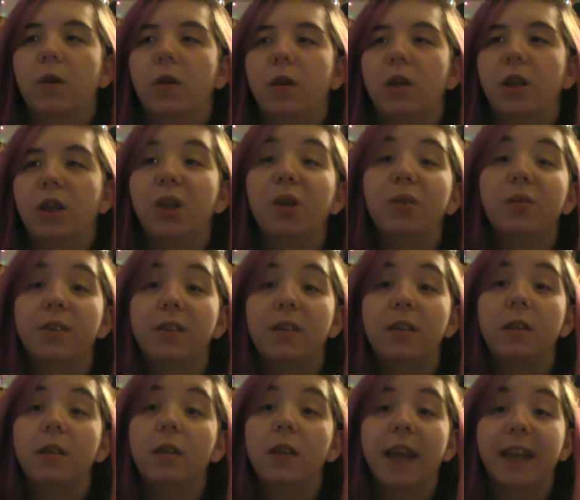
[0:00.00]

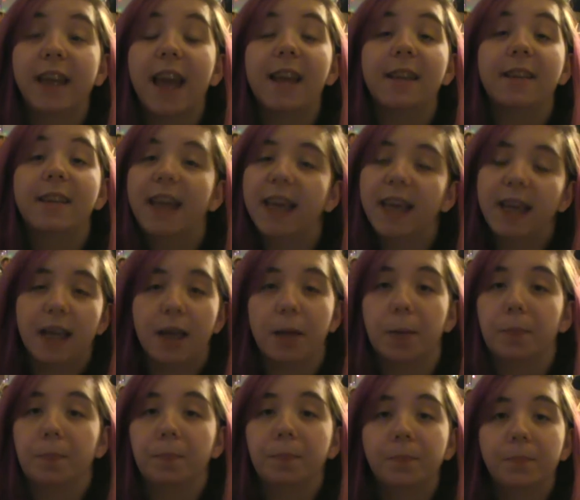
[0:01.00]
Used, I guess, hit
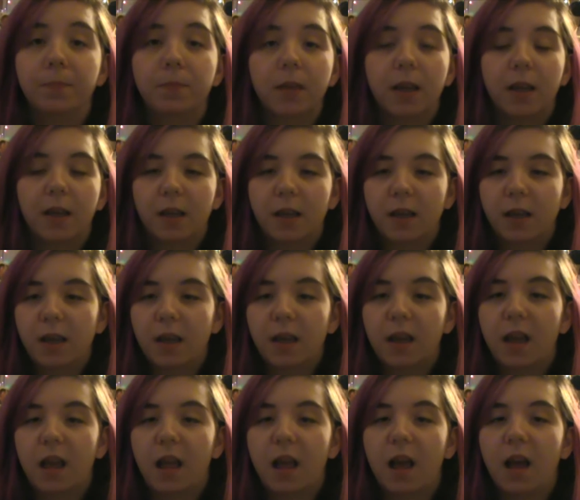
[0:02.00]
him.
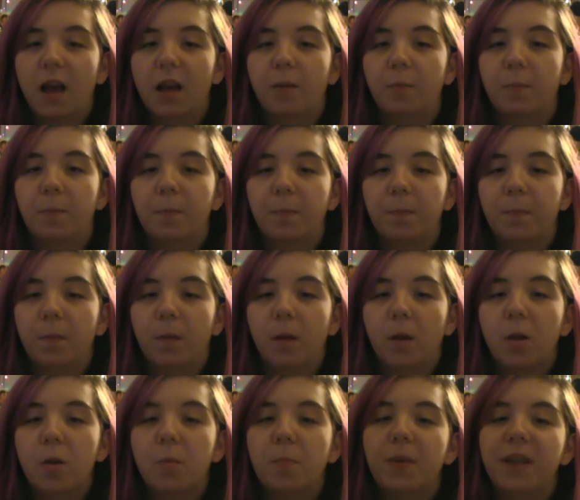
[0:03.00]

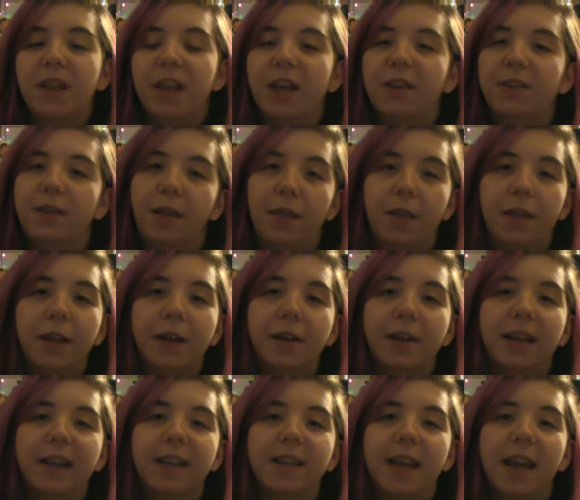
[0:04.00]
But there's a
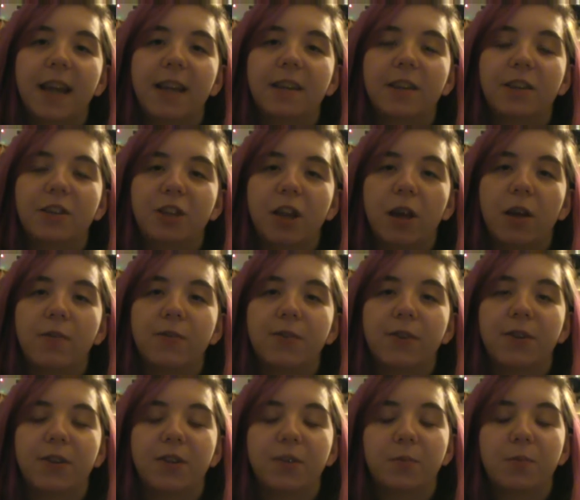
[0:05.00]
theory that it shows
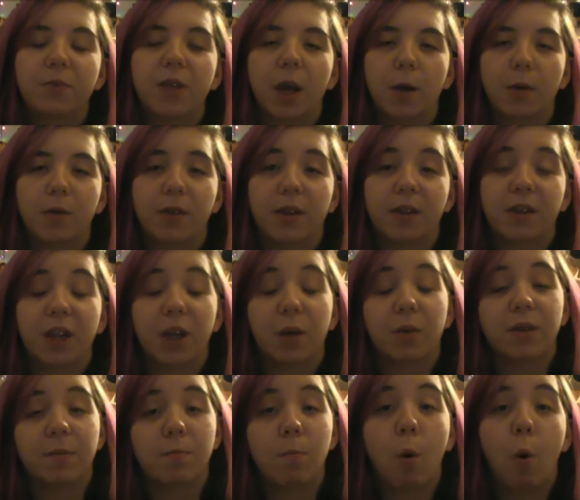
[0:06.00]
that there
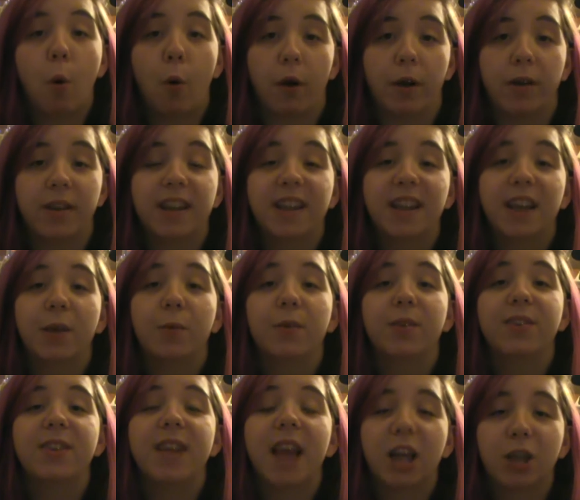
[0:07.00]
was more, that there
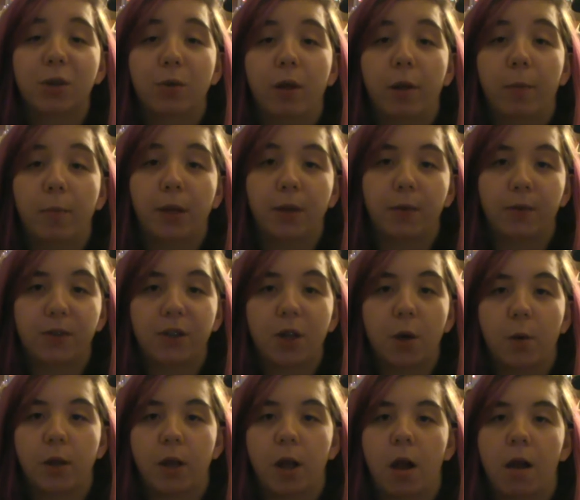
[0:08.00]
was sexual abuse
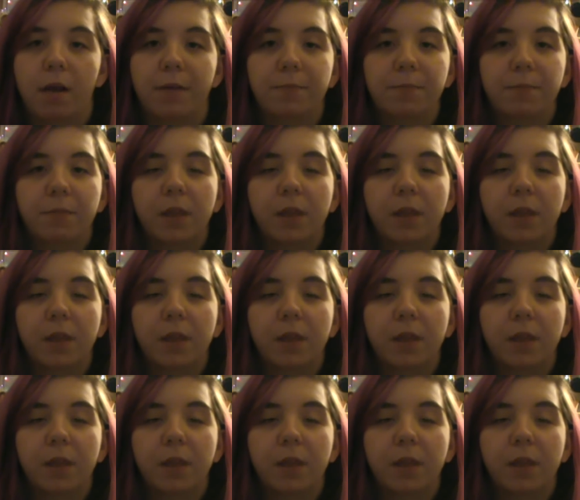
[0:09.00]
going on.